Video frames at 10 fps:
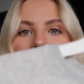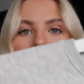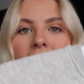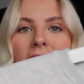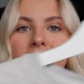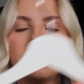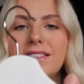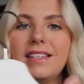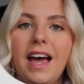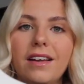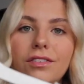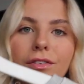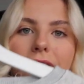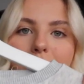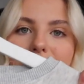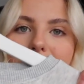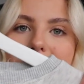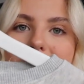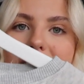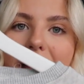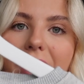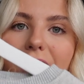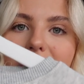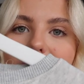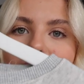And yeah, not really much else to say other